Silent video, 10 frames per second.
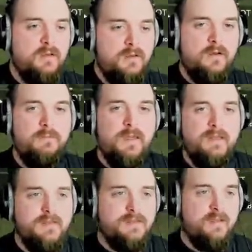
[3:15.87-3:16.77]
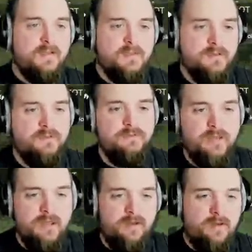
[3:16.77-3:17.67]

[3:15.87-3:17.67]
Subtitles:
Not a bad start at all. Now,